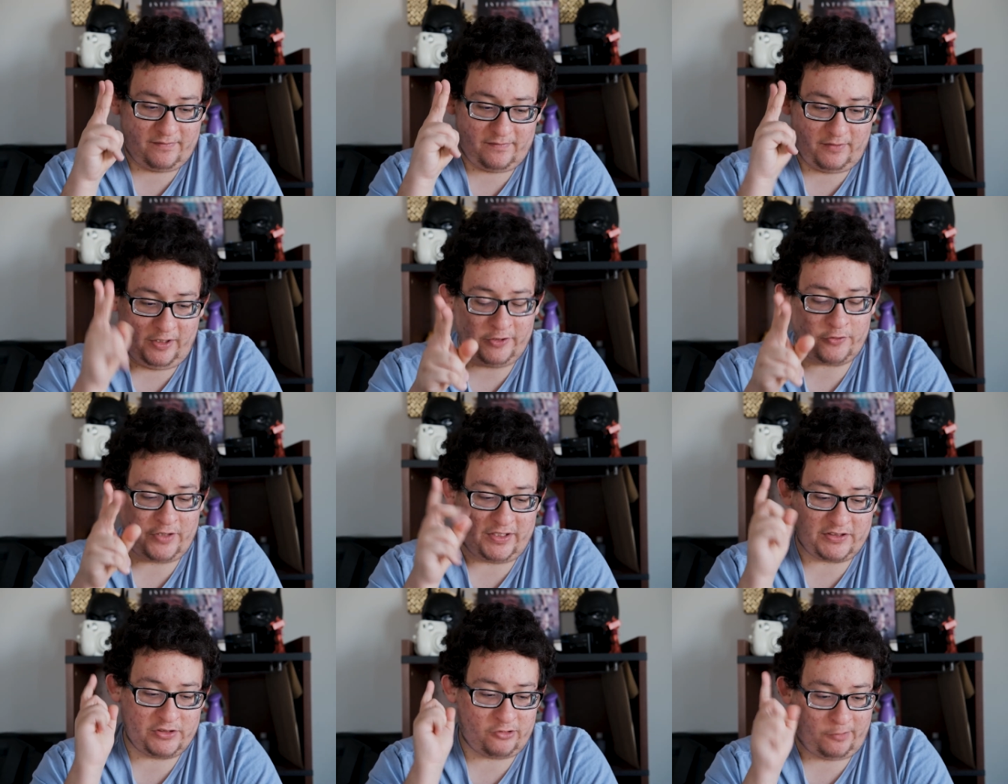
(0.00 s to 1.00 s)
audio tracks:
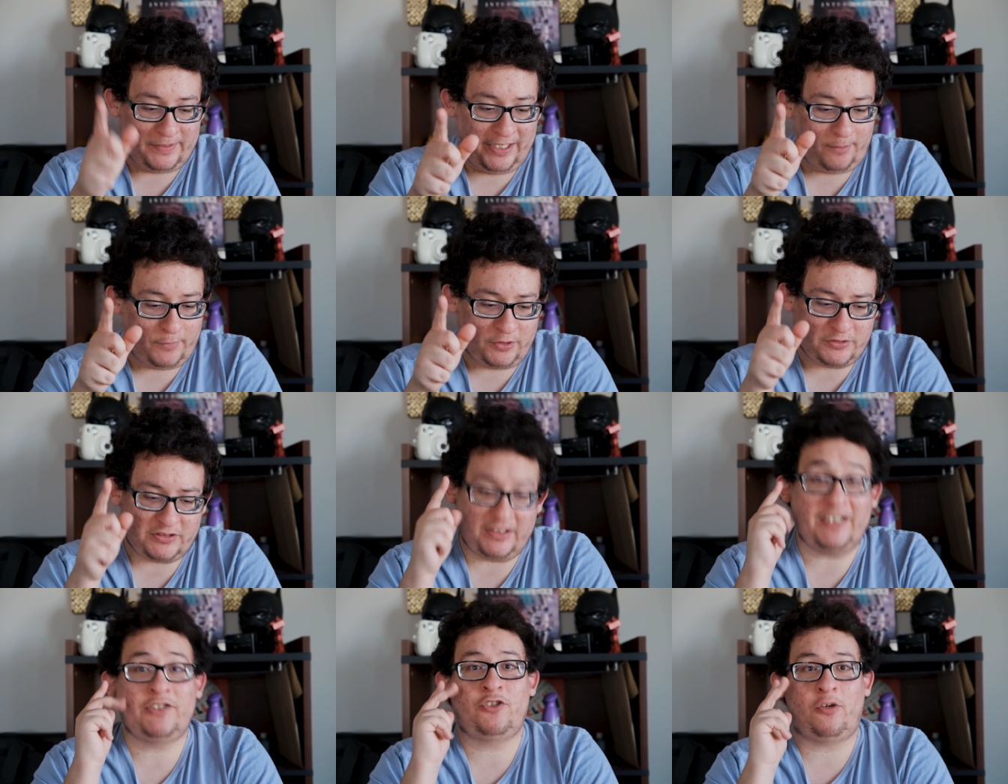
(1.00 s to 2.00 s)
Dolby Atmos
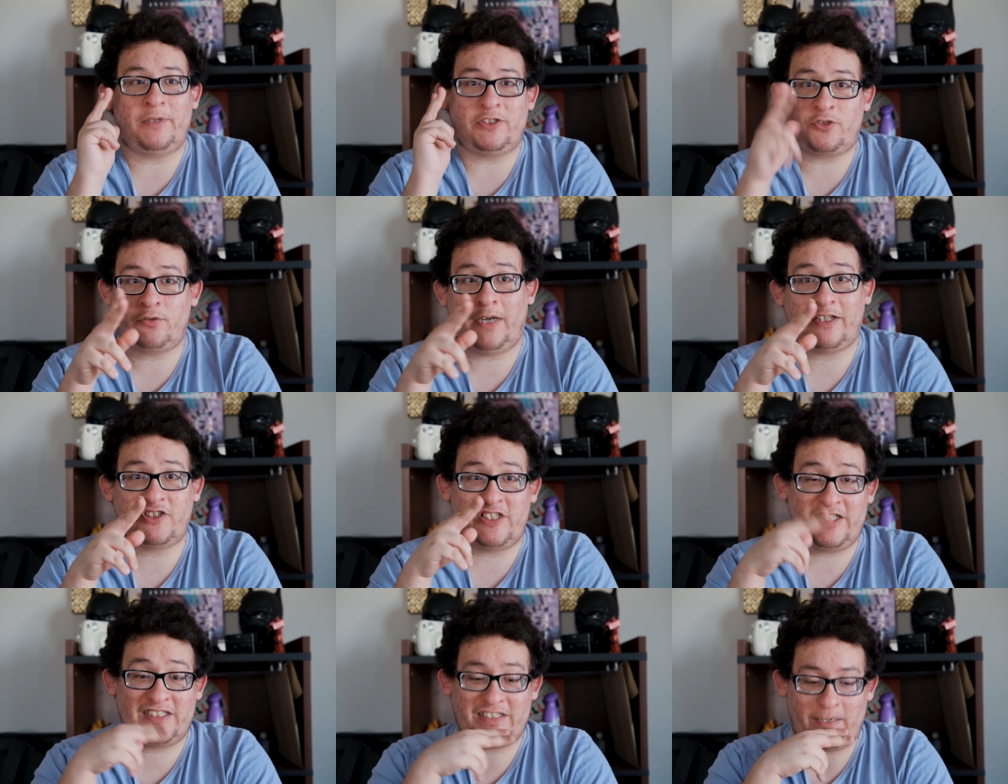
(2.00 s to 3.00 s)
and Dolby True HD
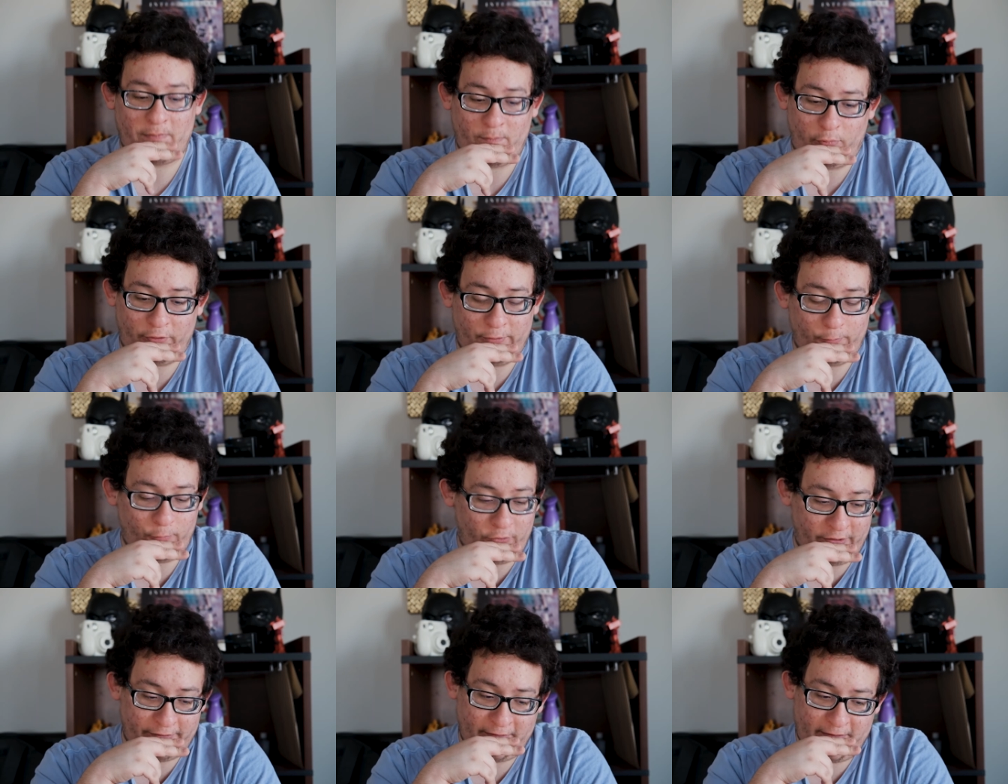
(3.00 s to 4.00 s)

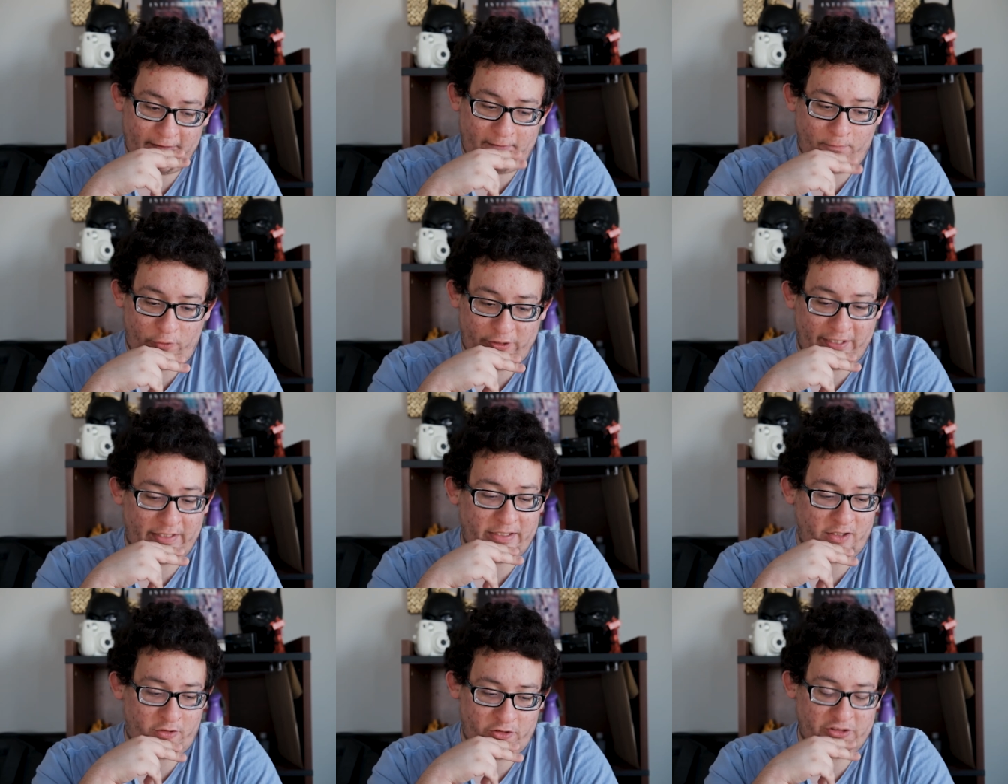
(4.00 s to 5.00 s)
7.1, 48
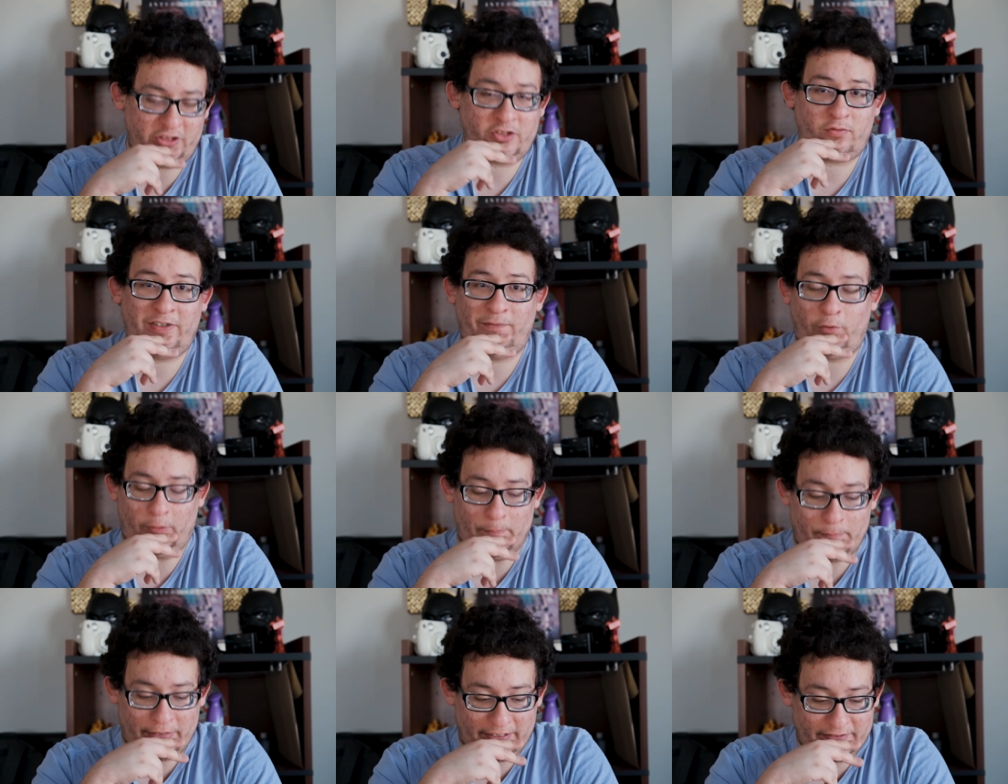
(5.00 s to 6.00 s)
kilohertz on
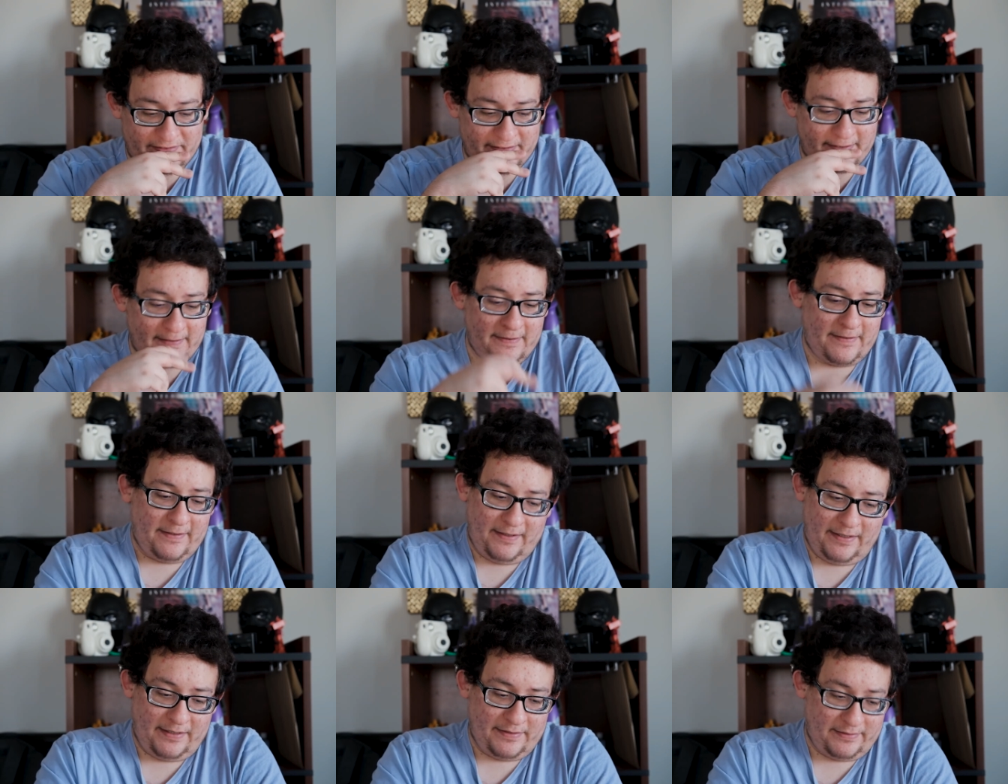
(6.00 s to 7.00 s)
24-bit,
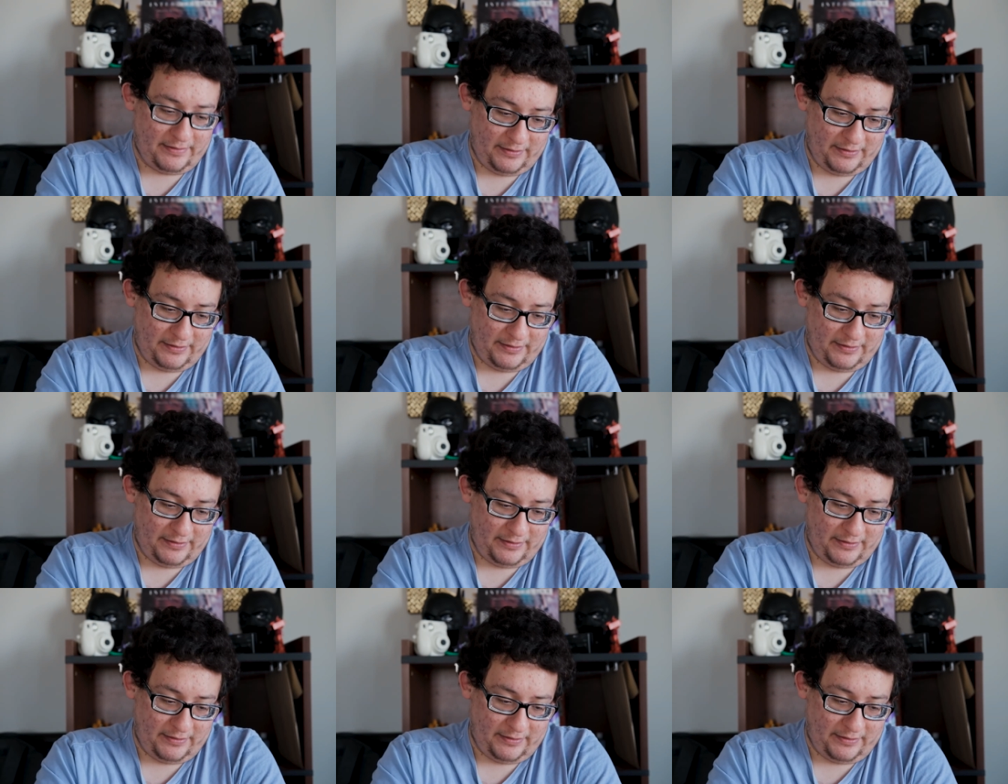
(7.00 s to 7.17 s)
and